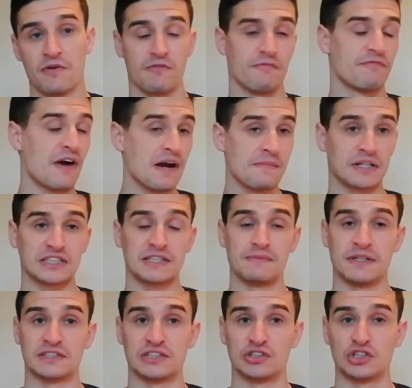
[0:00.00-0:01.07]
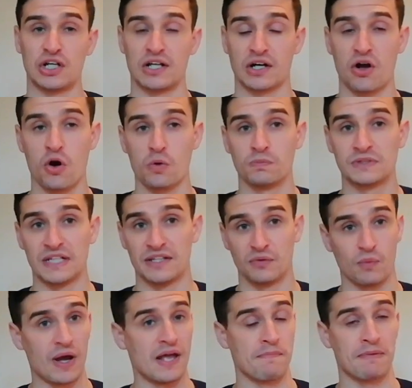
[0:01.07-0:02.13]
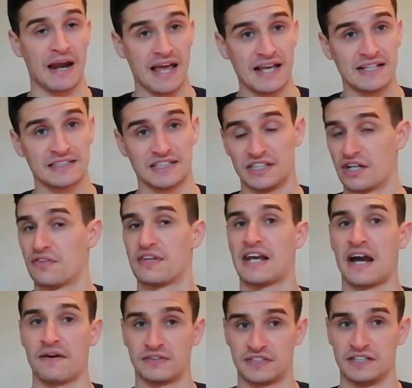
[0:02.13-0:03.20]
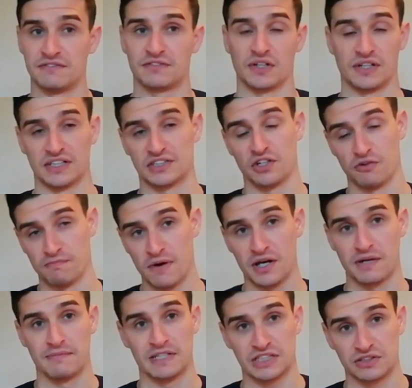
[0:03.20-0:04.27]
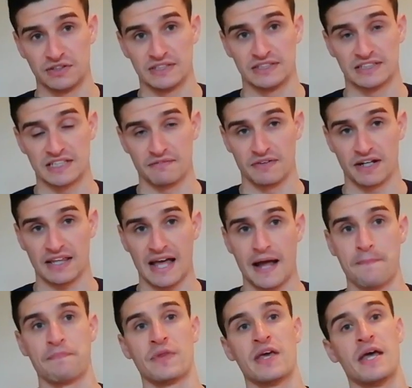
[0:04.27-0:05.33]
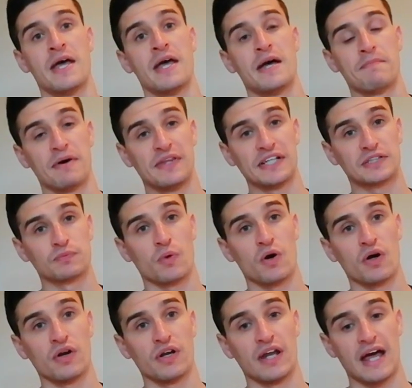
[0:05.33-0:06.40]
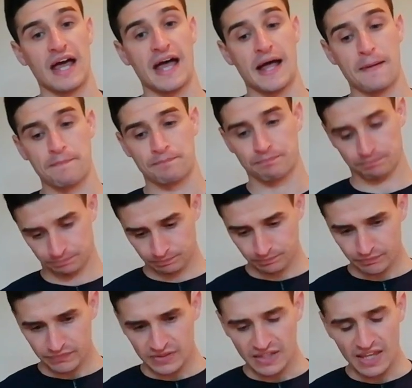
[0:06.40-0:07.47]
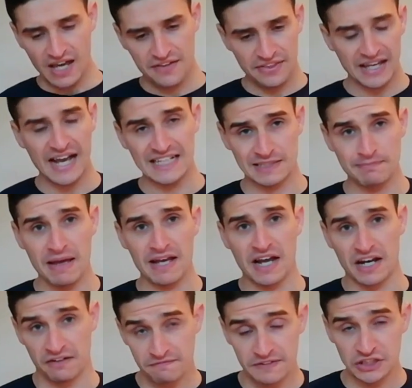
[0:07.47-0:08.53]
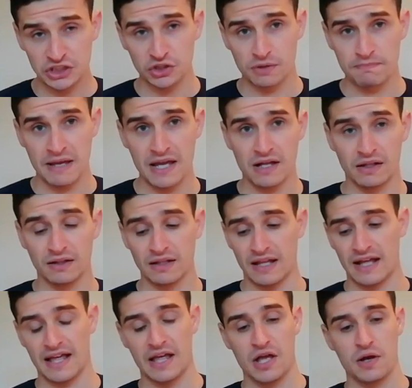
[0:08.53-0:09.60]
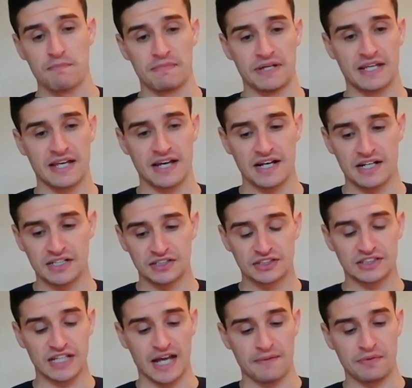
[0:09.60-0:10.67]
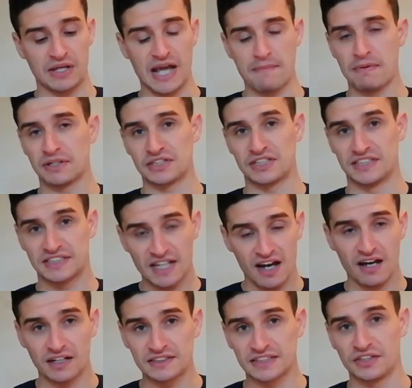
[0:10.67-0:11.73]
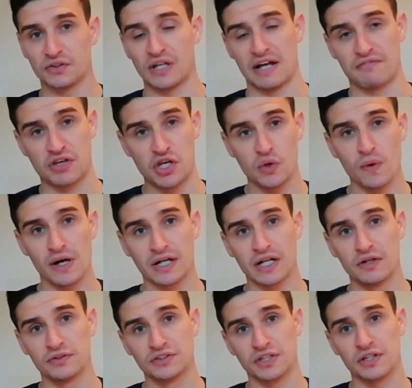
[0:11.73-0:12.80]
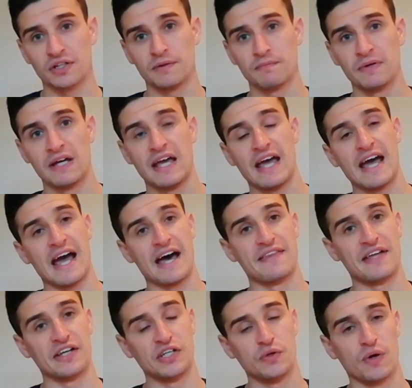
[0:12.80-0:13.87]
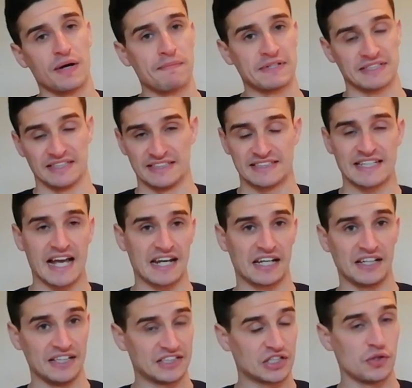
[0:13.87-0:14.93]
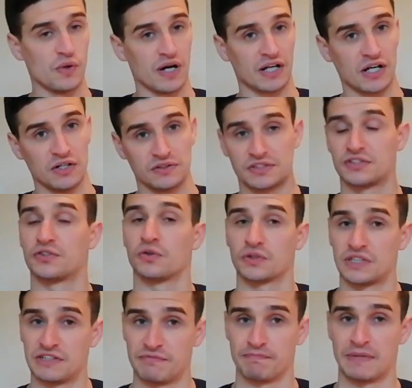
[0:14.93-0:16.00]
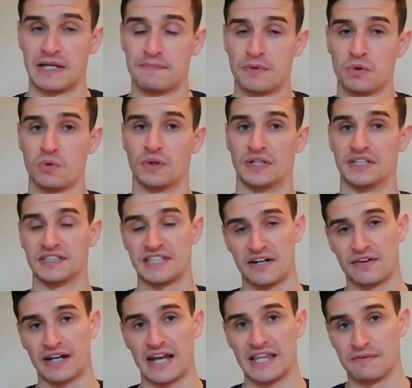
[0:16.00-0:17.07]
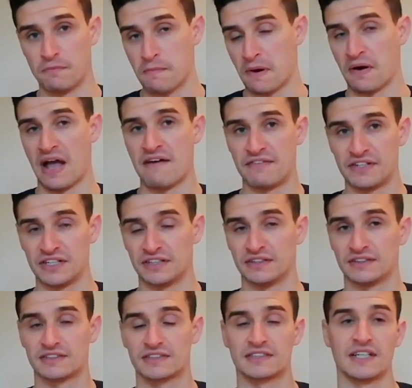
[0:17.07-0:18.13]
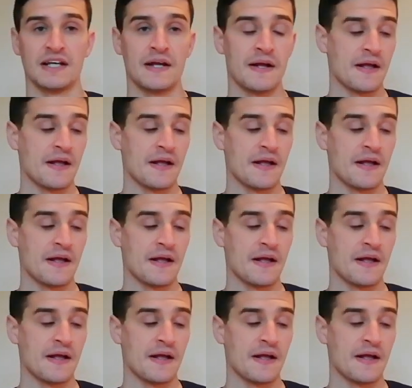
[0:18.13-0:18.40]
Very much similar to Sherlock Holmes in the way it plays, the narrative, trying to solve murder mysteries and stuff like that. But this one, I think it has a better kind of visual appeal, because you get a bunch of these cards and they all have QR codes on them, and then you are basically scanning these QR codes to talk to different people and interrogate them about evidence.